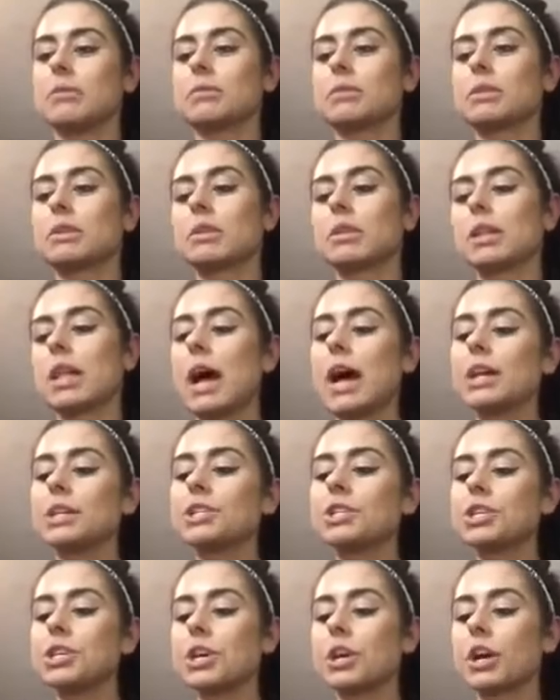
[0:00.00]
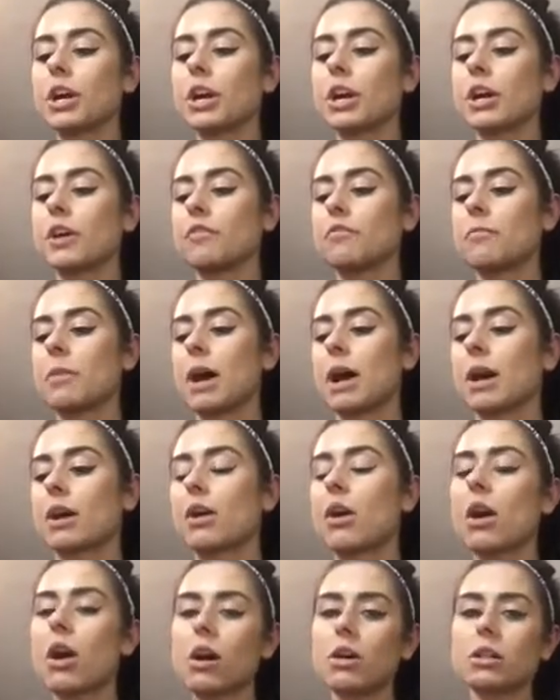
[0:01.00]
So the last year of my
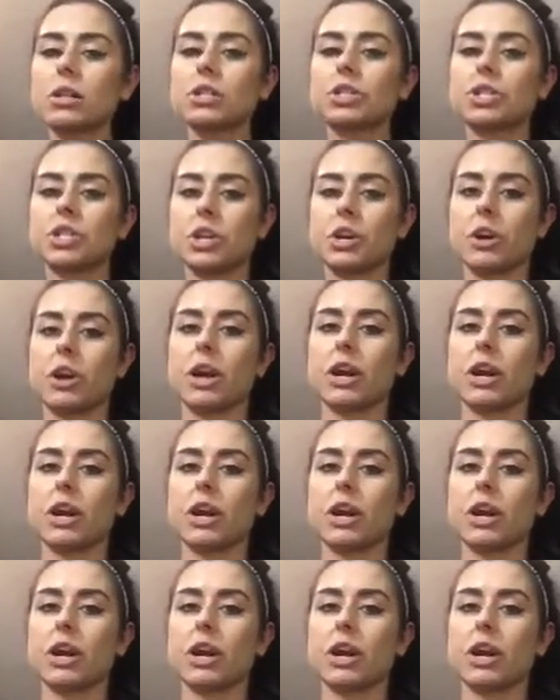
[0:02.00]
college year,